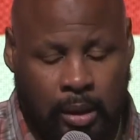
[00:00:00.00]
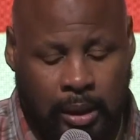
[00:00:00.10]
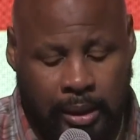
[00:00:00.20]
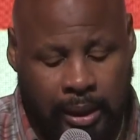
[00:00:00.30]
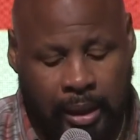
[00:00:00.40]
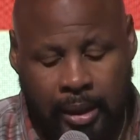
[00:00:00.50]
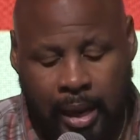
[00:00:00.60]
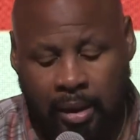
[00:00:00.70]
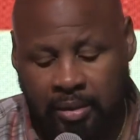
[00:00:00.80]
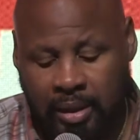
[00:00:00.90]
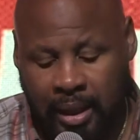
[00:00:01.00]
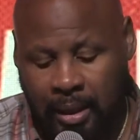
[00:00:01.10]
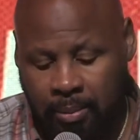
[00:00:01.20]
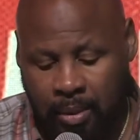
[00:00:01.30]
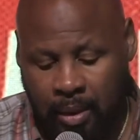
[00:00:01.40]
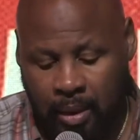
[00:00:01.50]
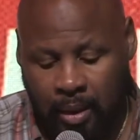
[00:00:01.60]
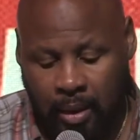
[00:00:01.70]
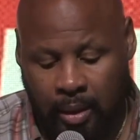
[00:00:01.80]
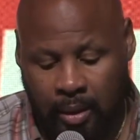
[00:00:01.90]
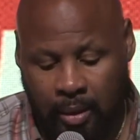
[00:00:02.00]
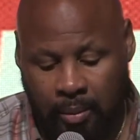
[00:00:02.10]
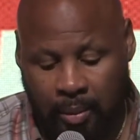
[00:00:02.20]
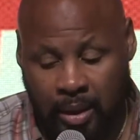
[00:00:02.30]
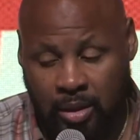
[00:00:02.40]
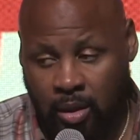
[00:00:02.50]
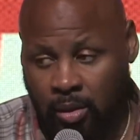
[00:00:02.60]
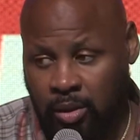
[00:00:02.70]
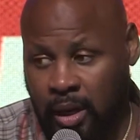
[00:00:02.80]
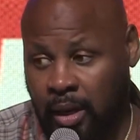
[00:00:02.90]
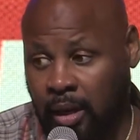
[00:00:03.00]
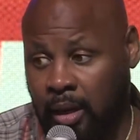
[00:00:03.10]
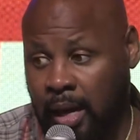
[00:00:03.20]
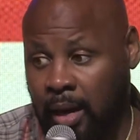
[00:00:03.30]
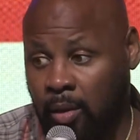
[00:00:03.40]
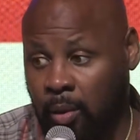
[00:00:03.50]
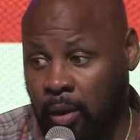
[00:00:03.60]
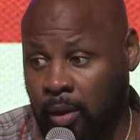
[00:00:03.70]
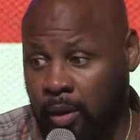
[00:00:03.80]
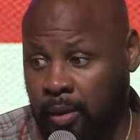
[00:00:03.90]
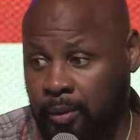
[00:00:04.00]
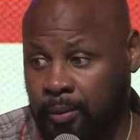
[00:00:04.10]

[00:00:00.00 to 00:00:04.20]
To dig down deep means it's going to take a lot of work.